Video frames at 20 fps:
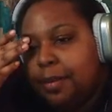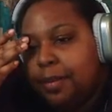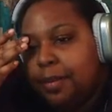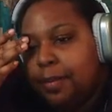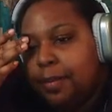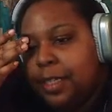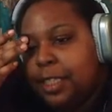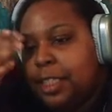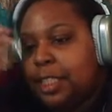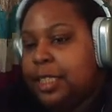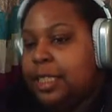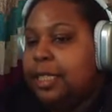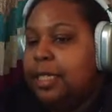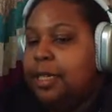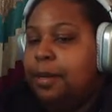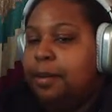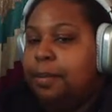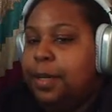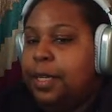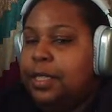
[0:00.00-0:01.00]
which is
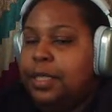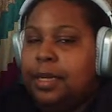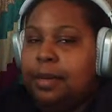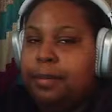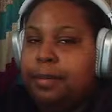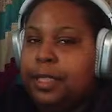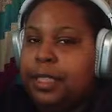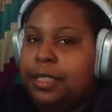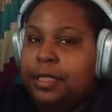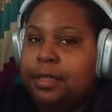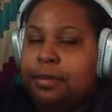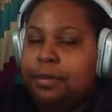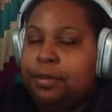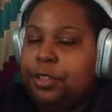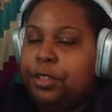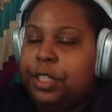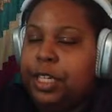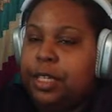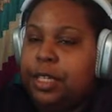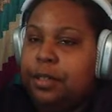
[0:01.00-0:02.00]
still posted on my YouTube
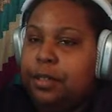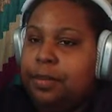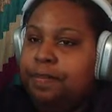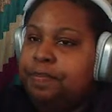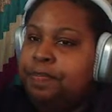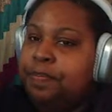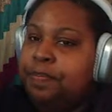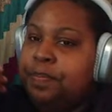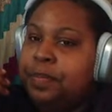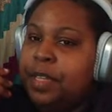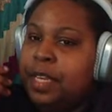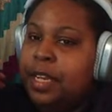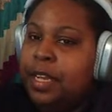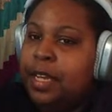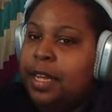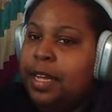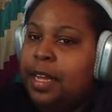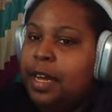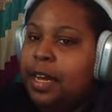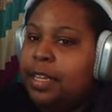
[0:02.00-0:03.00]
channel,
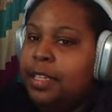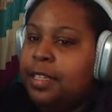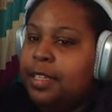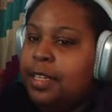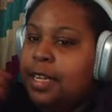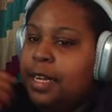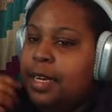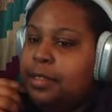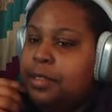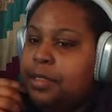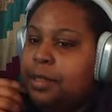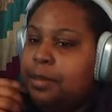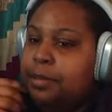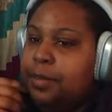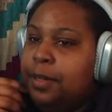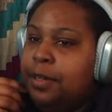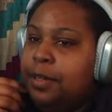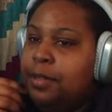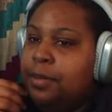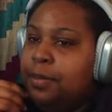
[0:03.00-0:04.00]
of the live stream
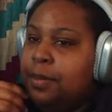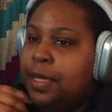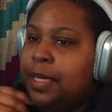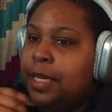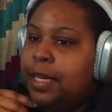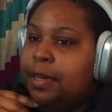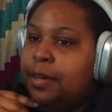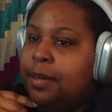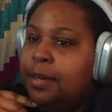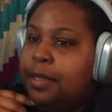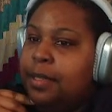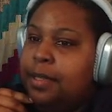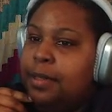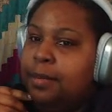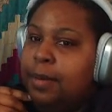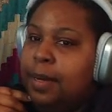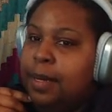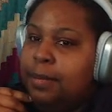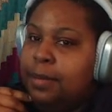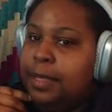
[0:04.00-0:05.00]
where I was working on the
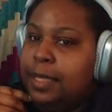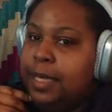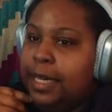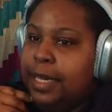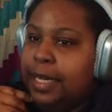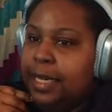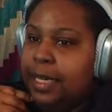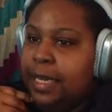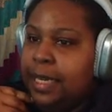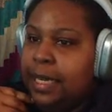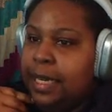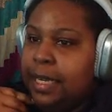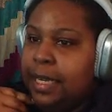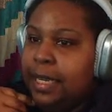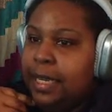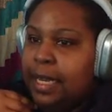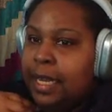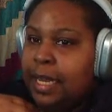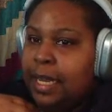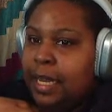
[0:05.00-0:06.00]
website.
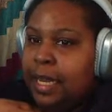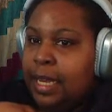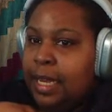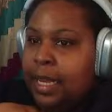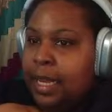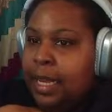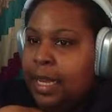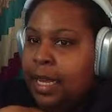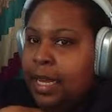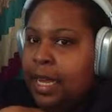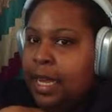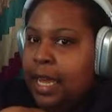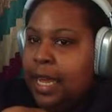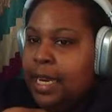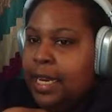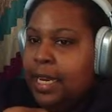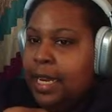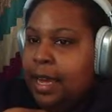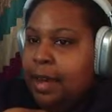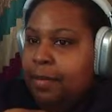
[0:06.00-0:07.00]

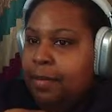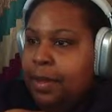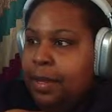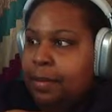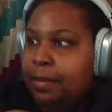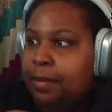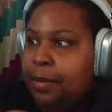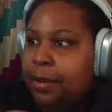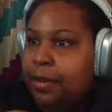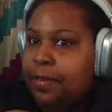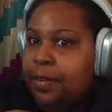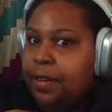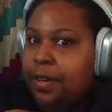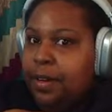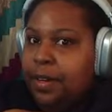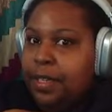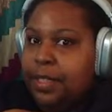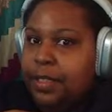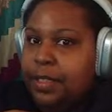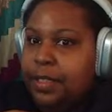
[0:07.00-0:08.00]
And now we've moved
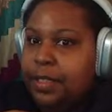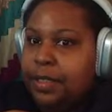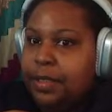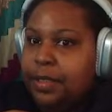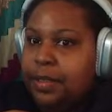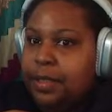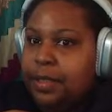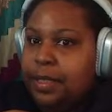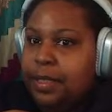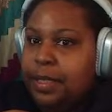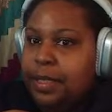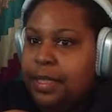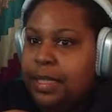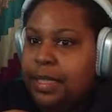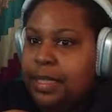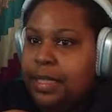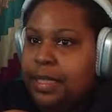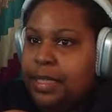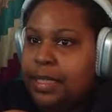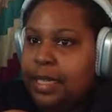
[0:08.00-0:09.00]
on to
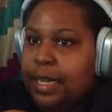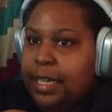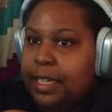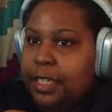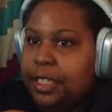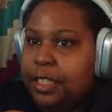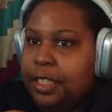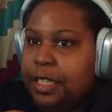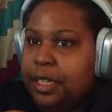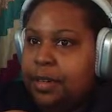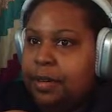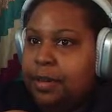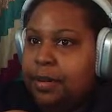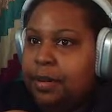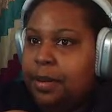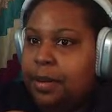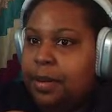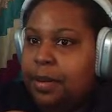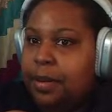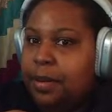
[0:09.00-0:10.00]
this section
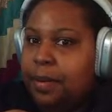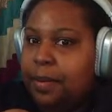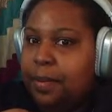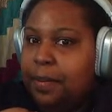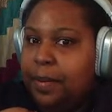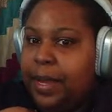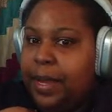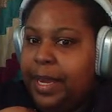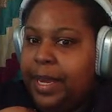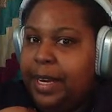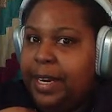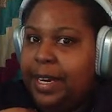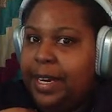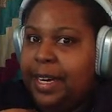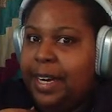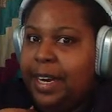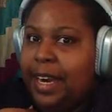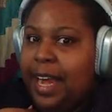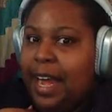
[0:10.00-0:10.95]
where